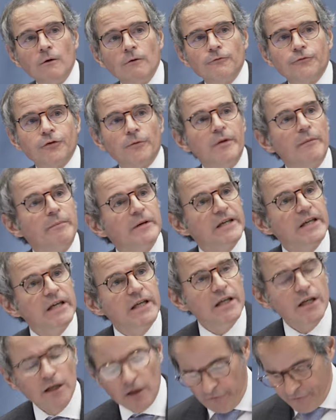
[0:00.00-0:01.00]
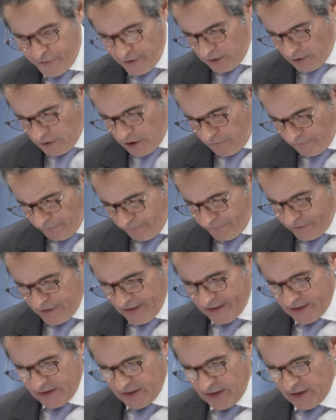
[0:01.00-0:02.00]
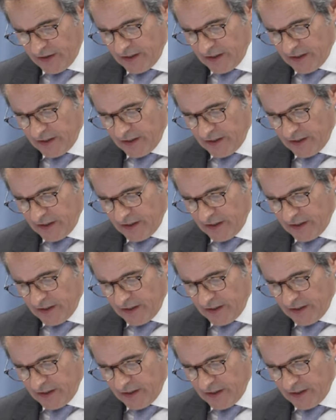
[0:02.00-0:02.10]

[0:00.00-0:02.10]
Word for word: From the beginning of the conflict,